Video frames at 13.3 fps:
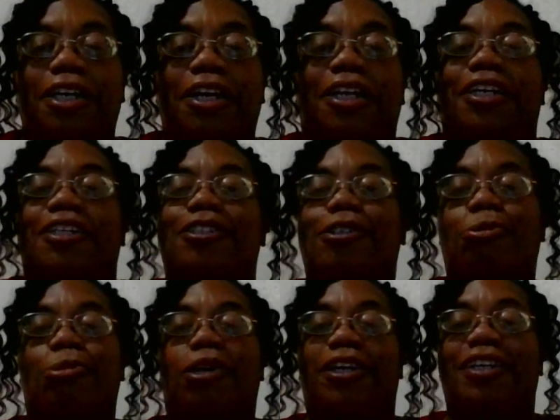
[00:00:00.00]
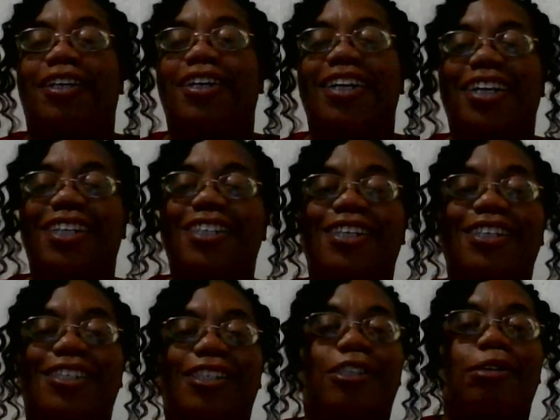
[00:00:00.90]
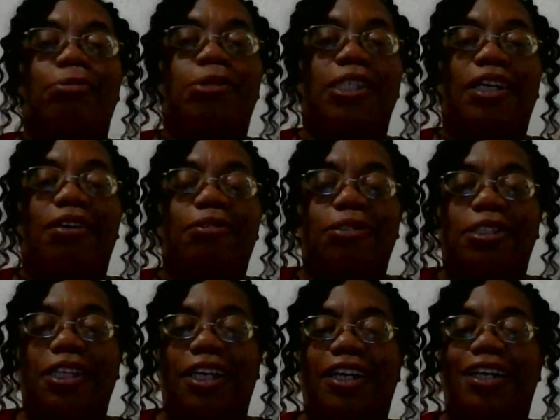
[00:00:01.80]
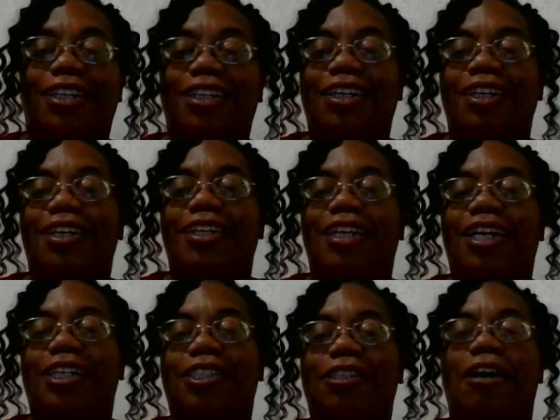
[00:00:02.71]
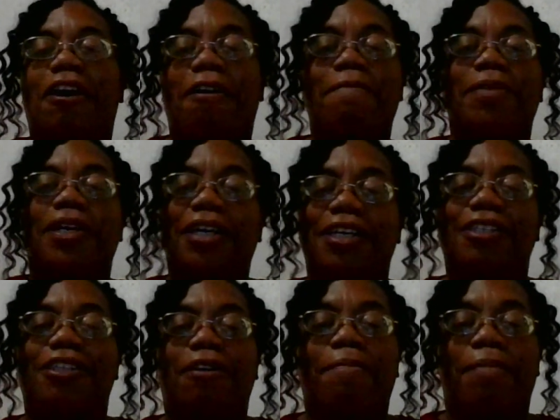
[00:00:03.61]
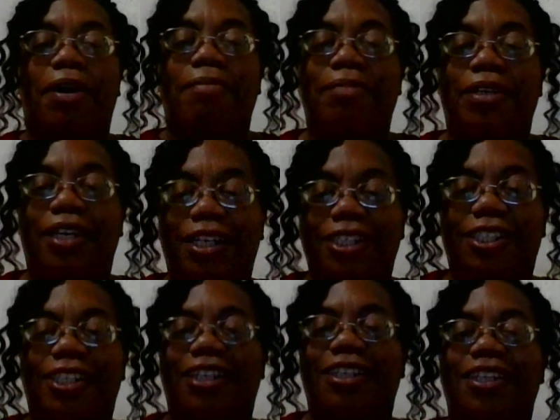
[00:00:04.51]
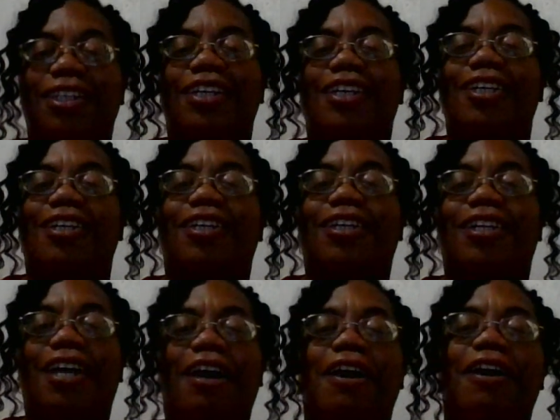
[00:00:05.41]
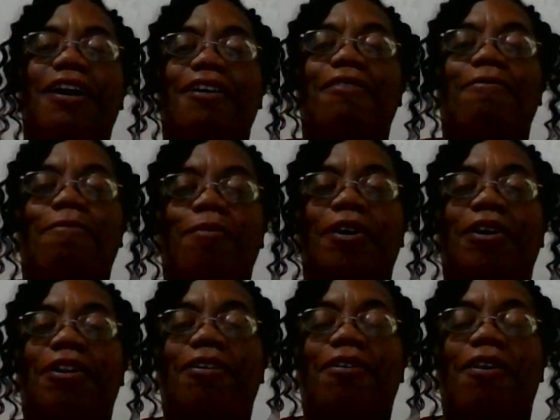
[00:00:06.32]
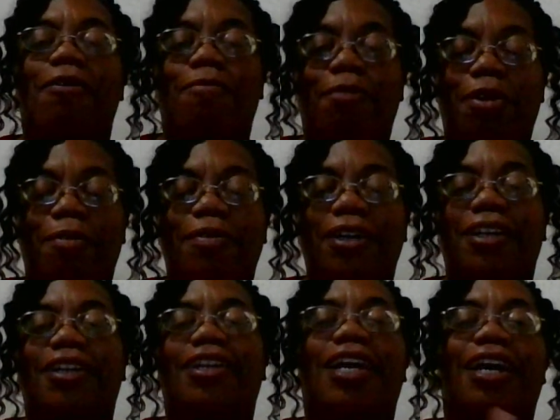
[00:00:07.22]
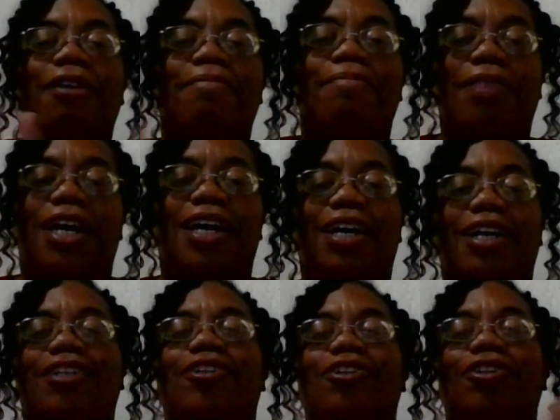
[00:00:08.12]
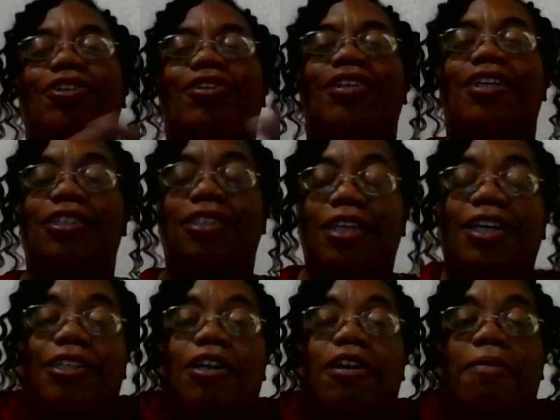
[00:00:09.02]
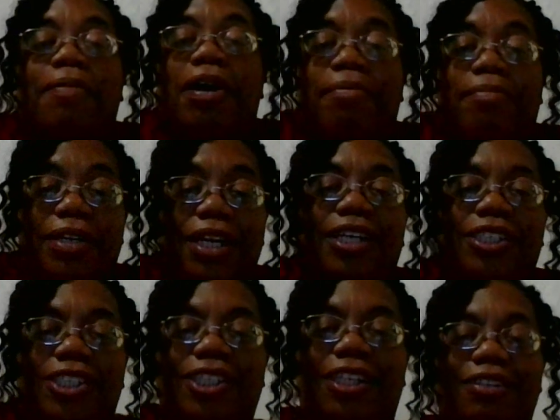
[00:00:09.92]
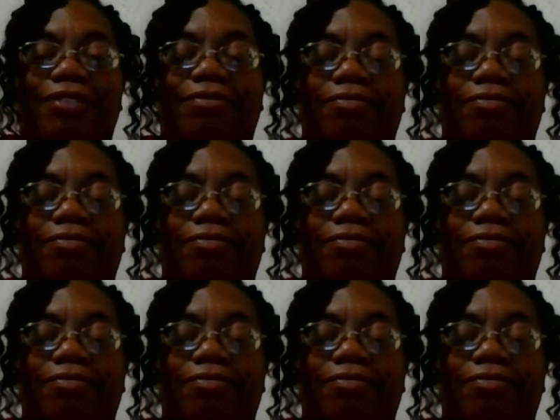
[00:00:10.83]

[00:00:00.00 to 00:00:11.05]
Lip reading: say, it's what Jesus himself said, that sodomy is an abomination. You lie with a woman like a man, it's an abomination.